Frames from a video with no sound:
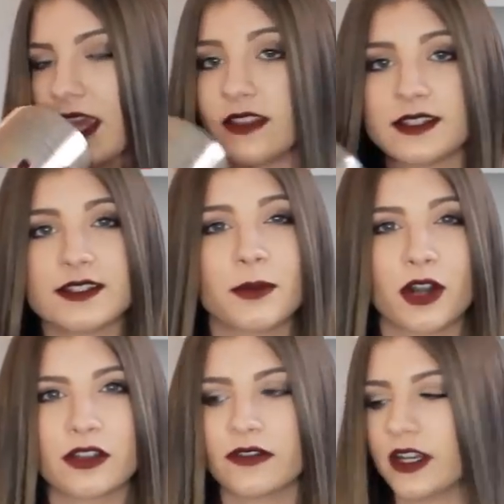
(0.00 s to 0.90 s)
and this is the
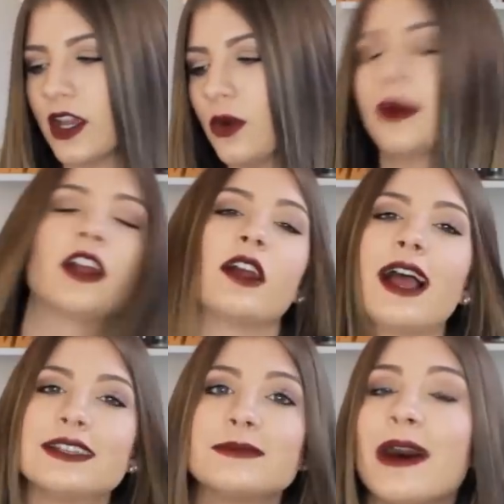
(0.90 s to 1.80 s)
part of the video where
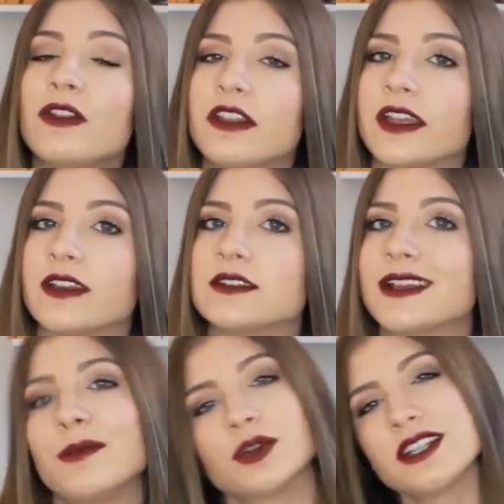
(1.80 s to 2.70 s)
I smell things
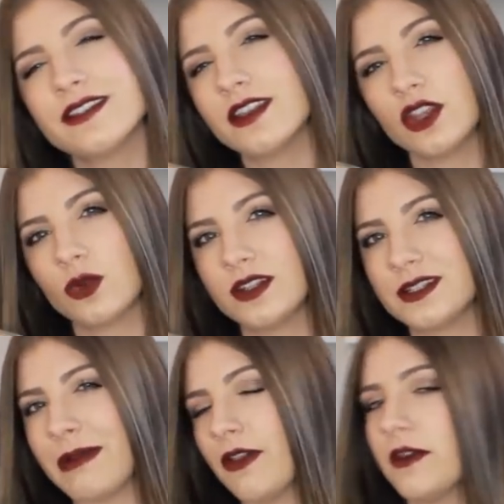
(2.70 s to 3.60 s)
and pretend that you can
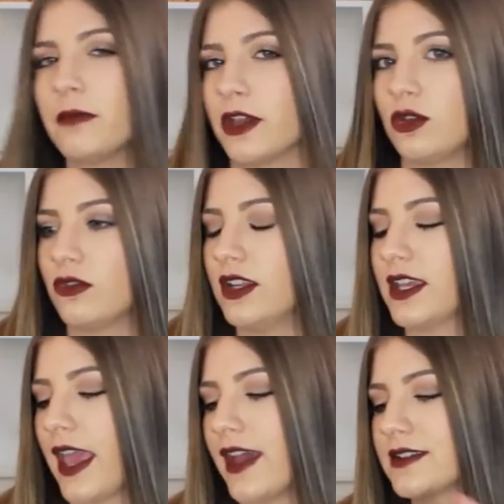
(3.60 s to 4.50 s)
smell them, but you
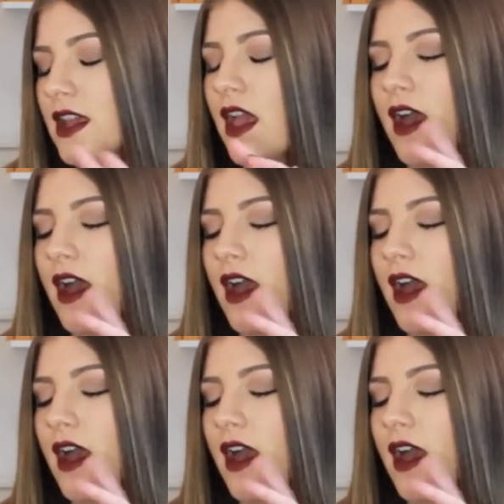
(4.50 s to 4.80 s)
really can't.